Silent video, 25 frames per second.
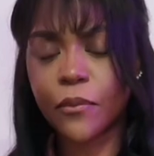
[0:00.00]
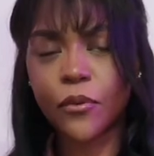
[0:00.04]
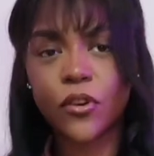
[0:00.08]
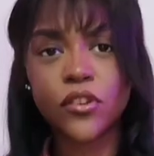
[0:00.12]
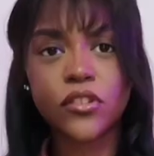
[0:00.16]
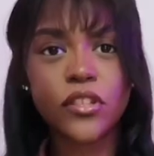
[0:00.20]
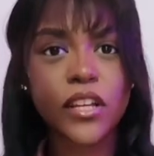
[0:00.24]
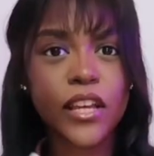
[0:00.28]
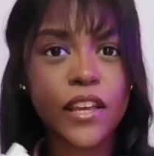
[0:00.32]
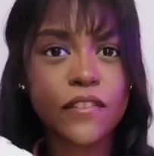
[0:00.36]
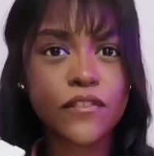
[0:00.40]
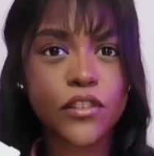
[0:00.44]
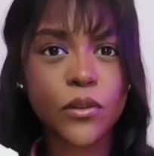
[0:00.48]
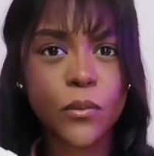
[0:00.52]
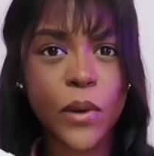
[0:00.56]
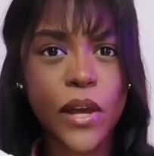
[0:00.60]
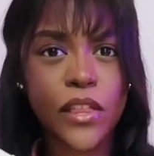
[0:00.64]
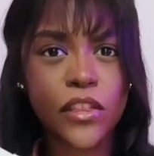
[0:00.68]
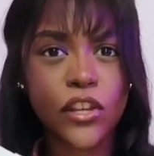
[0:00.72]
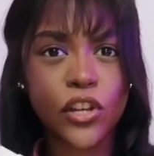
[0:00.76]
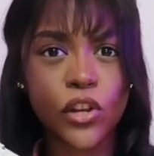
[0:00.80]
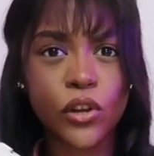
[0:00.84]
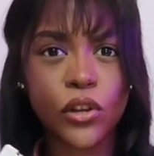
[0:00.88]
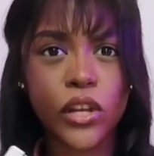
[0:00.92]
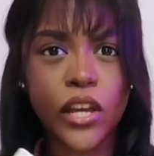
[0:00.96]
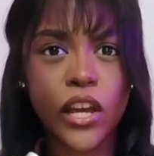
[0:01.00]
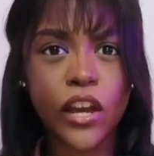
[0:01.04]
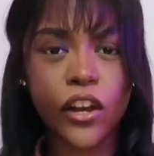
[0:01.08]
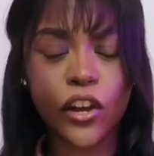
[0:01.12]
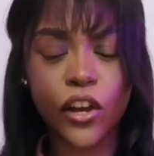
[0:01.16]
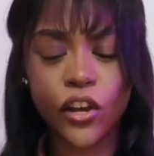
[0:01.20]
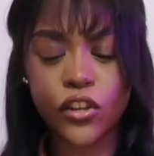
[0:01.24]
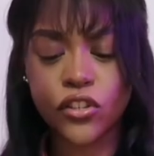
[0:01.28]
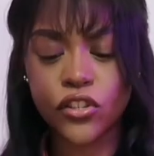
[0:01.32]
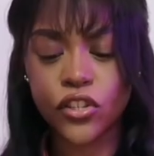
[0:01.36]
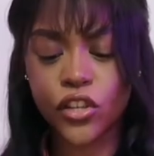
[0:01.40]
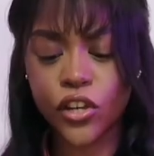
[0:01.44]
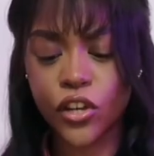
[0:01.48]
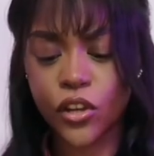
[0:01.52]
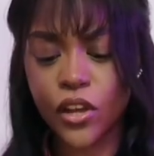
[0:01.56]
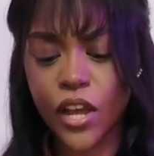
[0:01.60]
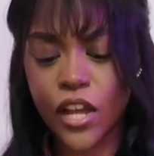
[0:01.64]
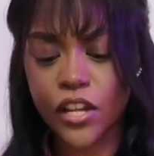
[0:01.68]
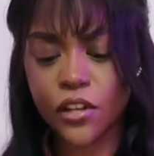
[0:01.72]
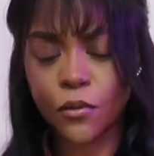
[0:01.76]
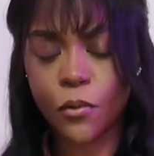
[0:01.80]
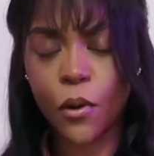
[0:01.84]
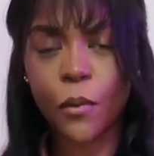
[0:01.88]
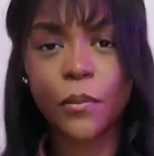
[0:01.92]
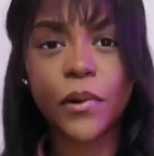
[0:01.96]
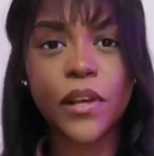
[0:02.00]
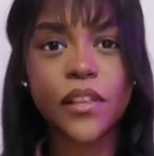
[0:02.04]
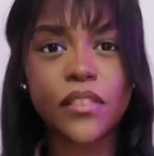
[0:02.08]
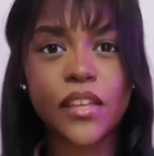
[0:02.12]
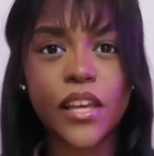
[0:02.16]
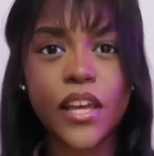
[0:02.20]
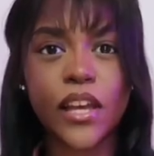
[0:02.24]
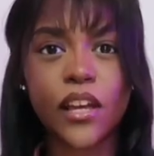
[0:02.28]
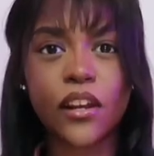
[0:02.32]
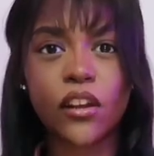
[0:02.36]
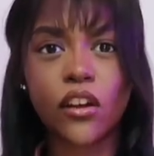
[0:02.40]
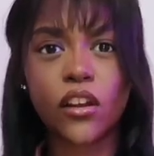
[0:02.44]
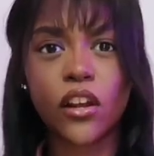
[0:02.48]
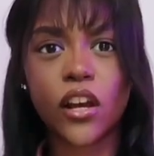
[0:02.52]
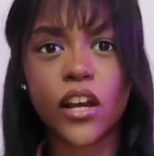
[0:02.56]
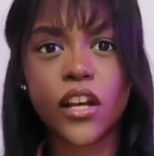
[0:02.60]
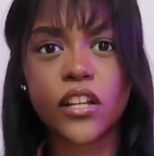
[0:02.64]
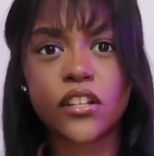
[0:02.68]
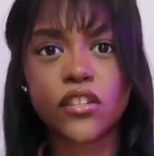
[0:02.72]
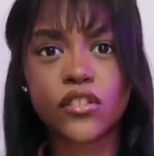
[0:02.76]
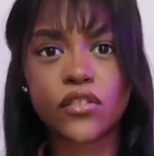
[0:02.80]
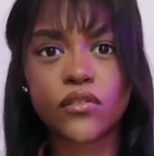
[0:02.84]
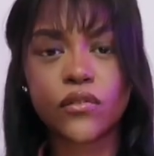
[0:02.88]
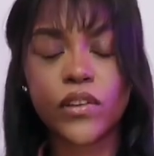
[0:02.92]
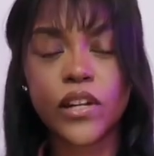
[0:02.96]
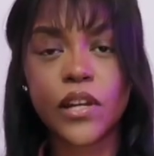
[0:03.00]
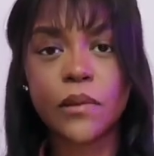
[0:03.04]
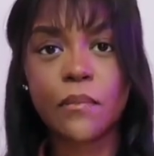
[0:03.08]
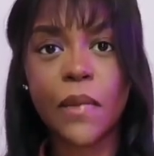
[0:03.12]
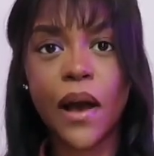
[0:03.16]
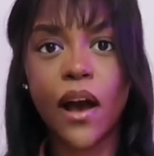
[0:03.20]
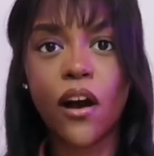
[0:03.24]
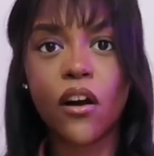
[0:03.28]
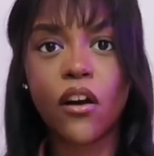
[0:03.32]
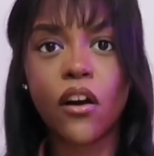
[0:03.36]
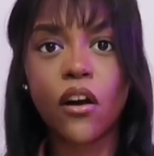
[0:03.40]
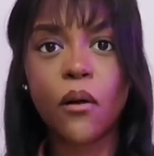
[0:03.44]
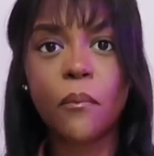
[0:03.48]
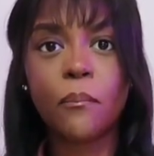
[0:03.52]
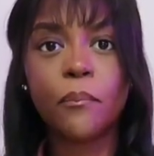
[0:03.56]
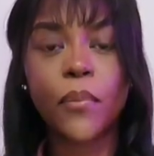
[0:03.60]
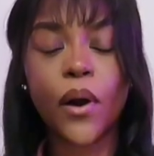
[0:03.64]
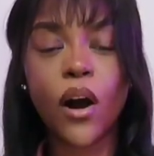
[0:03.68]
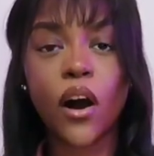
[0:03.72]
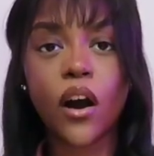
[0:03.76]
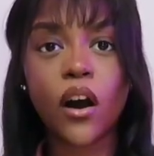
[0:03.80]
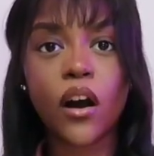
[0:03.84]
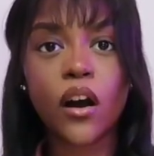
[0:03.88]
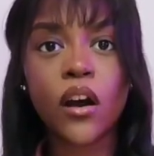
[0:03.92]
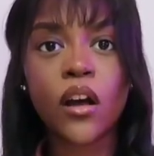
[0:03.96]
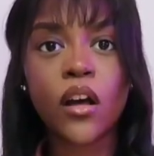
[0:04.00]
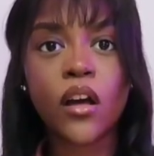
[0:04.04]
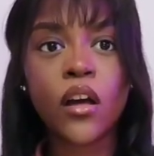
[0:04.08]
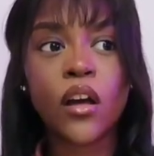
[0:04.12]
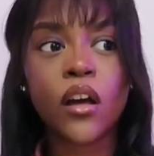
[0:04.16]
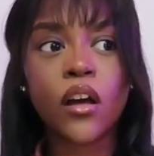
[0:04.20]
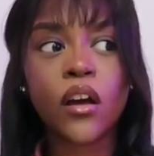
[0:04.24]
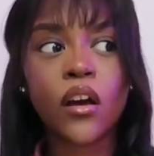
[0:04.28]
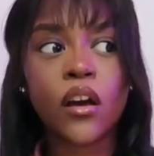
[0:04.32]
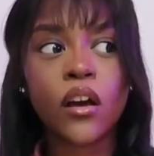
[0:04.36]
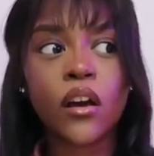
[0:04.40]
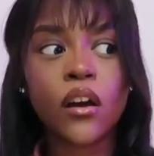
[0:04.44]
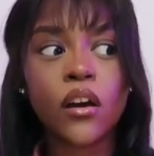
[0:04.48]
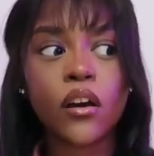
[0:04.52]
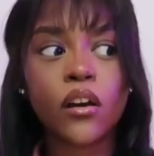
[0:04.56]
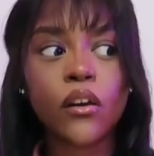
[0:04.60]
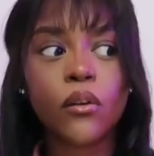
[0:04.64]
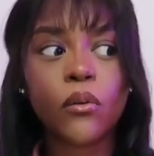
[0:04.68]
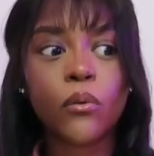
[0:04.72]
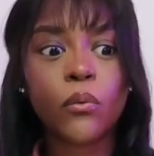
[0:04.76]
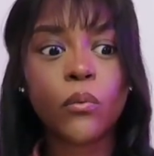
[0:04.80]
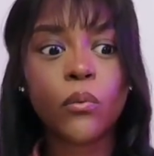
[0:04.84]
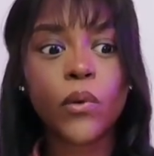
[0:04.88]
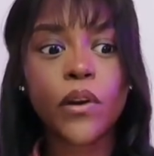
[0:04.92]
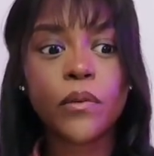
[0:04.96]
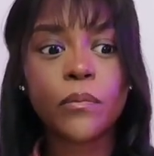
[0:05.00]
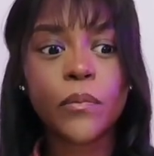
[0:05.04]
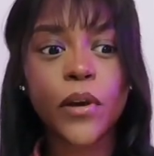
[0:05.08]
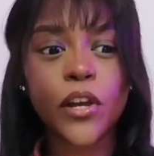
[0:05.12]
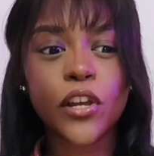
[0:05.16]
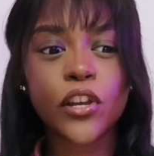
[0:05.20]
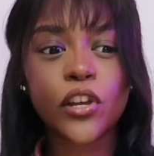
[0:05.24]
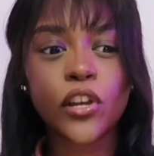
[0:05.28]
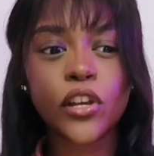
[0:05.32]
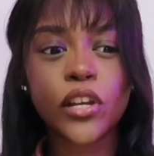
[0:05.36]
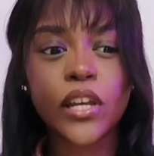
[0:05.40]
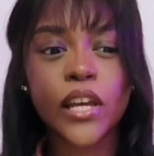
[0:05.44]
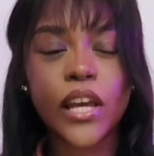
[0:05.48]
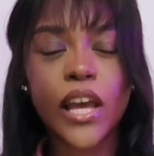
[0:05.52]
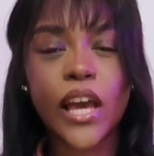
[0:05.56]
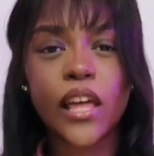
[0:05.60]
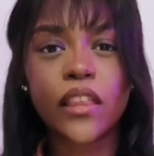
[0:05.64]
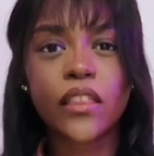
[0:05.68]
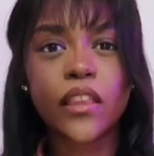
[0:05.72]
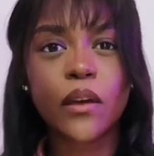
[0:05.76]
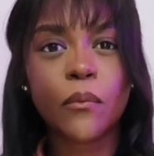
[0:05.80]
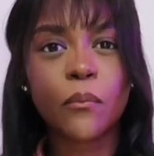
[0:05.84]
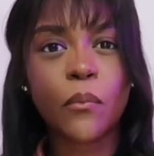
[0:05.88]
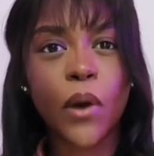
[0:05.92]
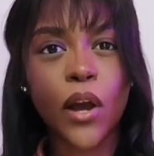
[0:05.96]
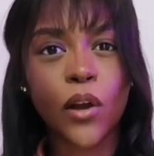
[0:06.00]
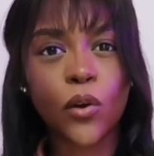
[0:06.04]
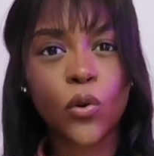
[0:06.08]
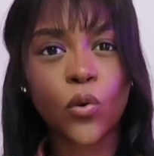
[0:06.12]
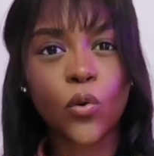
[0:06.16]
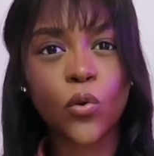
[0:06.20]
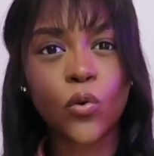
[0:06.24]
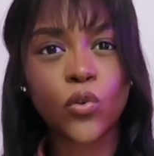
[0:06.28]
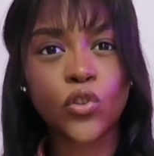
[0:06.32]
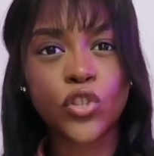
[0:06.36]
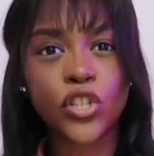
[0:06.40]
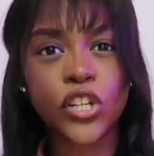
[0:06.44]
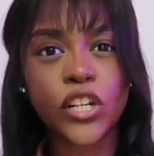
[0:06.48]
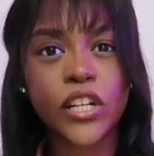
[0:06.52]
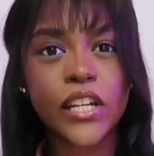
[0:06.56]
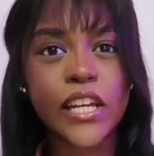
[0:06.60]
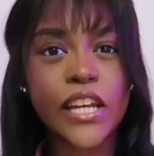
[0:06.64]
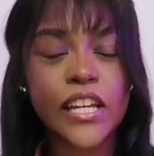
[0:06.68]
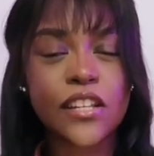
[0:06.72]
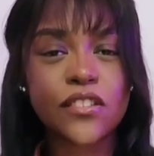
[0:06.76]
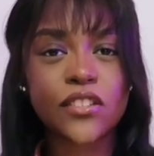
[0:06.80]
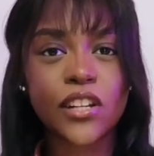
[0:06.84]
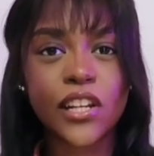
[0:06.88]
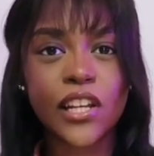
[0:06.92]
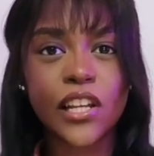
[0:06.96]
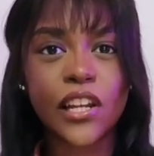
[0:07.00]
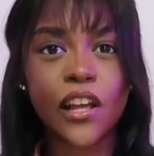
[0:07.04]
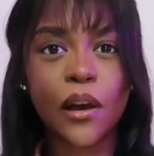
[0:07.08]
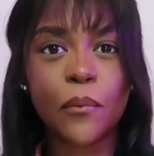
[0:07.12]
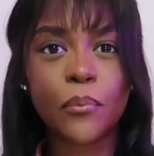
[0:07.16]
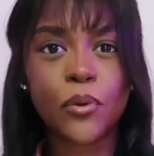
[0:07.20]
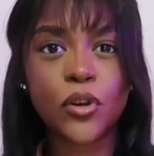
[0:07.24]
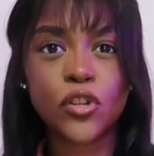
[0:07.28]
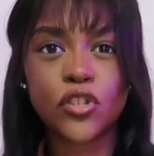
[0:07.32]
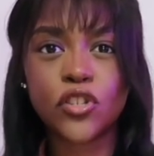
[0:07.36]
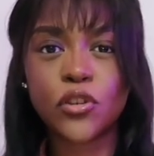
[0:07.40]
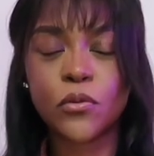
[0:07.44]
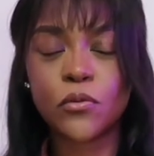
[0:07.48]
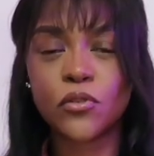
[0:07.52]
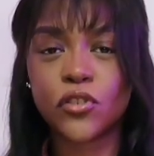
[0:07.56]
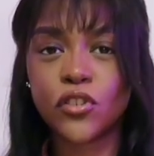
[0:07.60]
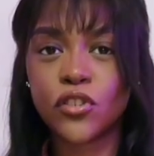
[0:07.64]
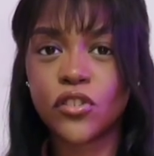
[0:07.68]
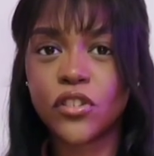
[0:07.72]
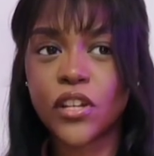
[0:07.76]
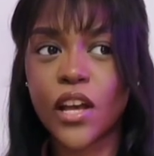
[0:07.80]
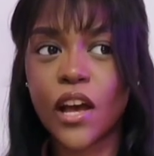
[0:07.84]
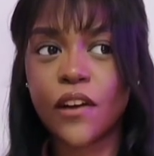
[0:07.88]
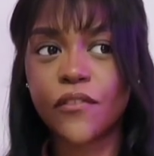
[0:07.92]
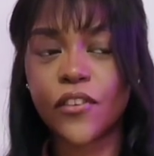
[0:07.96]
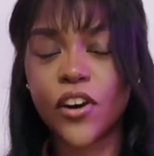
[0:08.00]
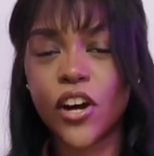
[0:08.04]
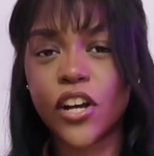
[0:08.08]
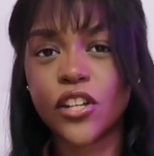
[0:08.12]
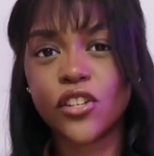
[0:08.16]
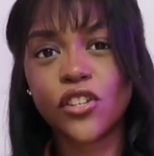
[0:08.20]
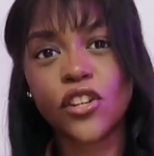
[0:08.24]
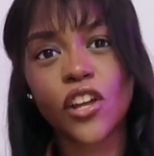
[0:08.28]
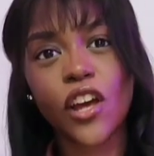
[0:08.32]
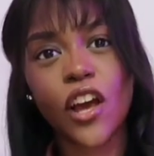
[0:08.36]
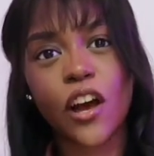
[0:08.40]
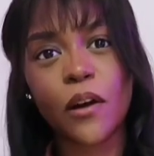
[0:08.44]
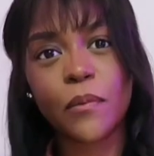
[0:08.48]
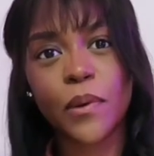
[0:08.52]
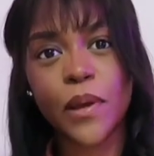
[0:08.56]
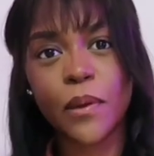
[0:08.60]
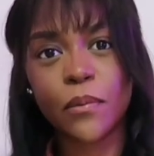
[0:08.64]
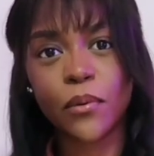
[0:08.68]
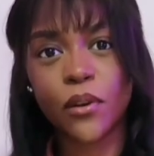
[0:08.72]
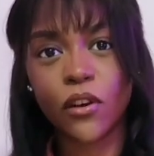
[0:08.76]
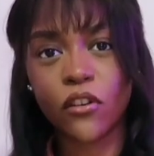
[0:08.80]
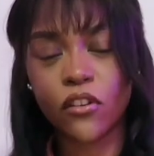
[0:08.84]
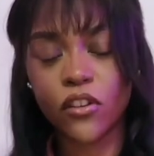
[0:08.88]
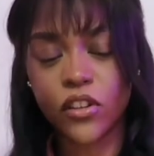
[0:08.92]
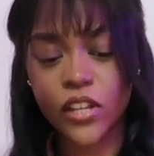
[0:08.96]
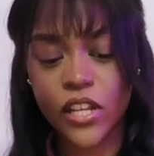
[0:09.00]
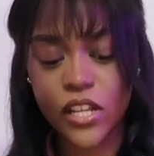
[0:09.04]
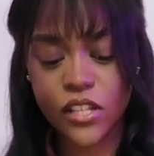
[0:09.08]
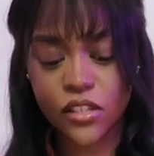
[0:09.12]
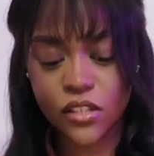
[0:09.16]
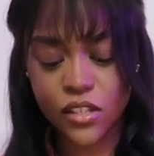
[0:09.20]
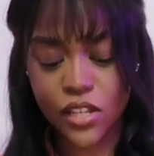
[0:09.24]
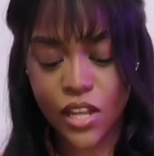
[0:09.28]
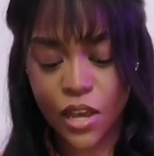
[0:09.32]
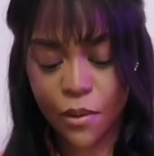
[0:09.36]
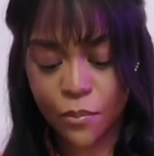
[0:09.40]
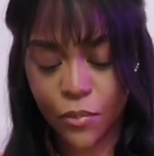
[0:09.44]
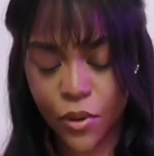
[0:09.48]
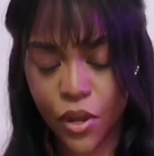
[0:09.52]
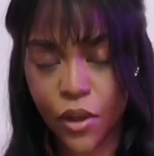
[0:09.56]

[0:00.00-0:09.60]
because it gives away the uni I go to, and you're probably thinking, oh look, it doesn't really matter, but with my uni and then my course, you can easily like put 2 and 2 together, and you know how people are on the internet.